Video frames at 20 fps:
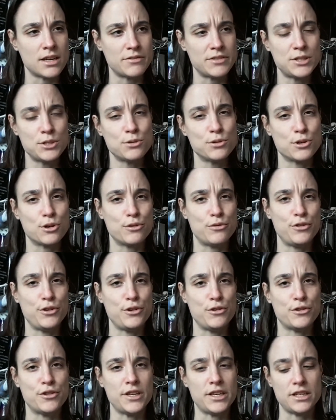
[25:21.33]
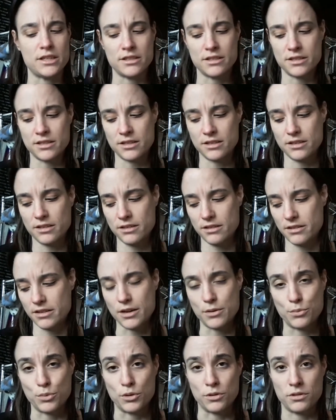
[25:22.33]
I've still got a few things that
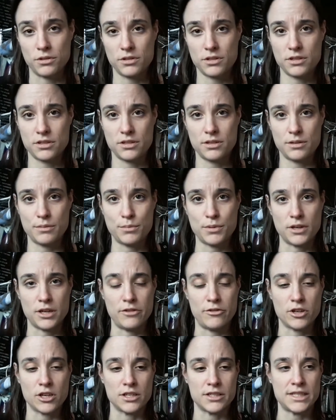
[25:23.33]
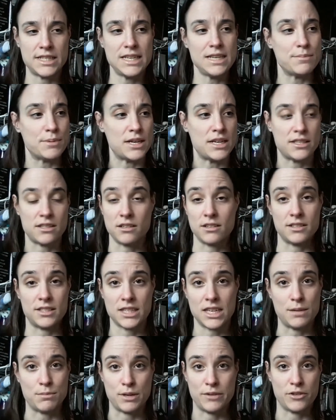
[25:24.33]
I want, but in regards to eBay, it's the last
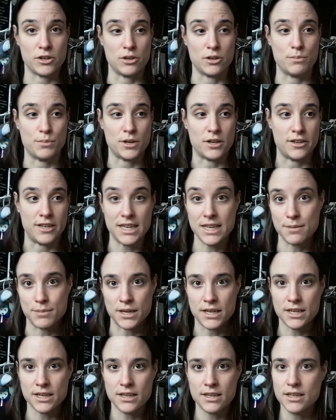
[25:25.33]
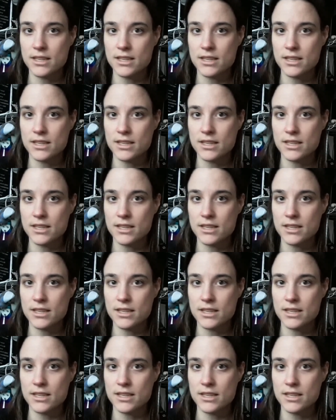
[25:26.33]
game I'm ever gonna buy on eBay.